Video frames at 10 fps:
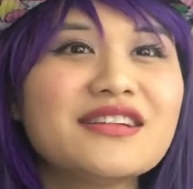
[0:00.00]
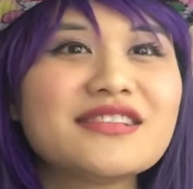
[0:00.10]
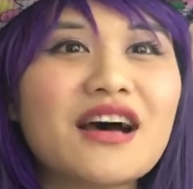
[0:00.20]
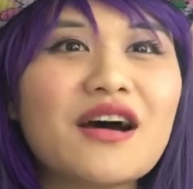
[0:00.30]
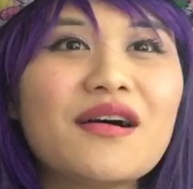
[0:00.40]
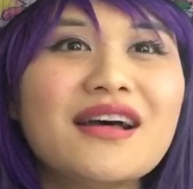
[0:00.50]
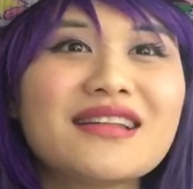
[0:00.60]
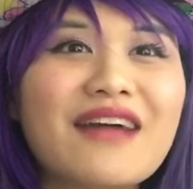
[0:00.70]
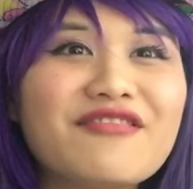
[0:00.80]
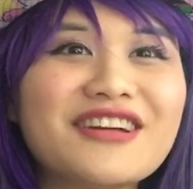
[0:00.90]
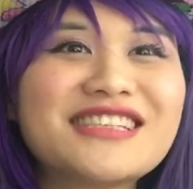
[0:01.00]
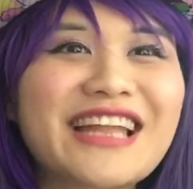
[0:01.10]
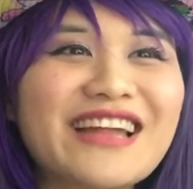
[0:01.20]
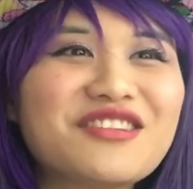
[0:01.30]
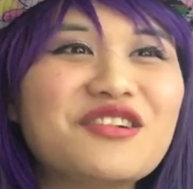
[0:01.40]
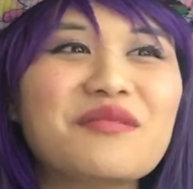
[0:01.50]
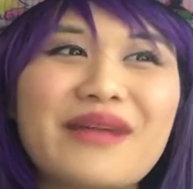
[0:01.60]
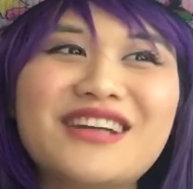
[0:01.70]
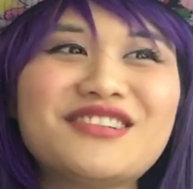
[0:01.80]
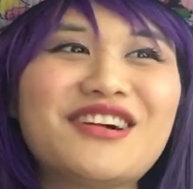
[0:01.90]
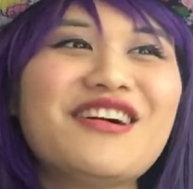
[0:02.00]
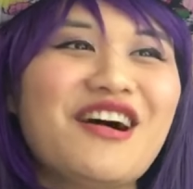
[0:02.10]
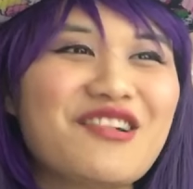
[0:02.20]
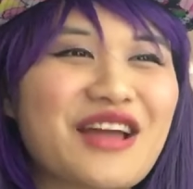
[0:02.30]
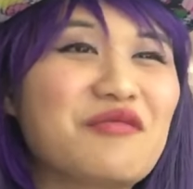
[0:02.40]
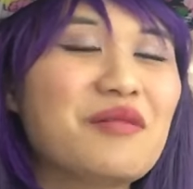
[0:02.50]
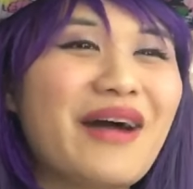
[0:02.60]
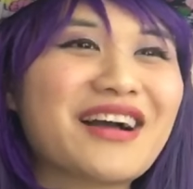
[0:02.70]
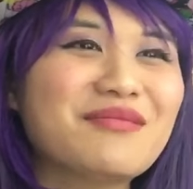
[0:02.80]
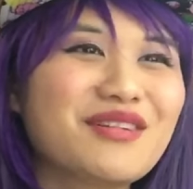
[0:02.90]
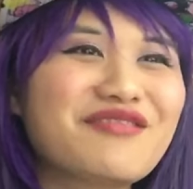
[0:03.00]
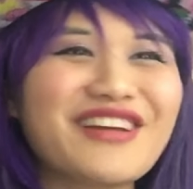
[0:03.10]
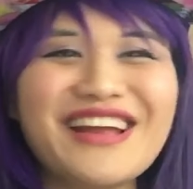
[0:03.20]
So, time for us to get through. Pedro, okay, we'll back up Luffy.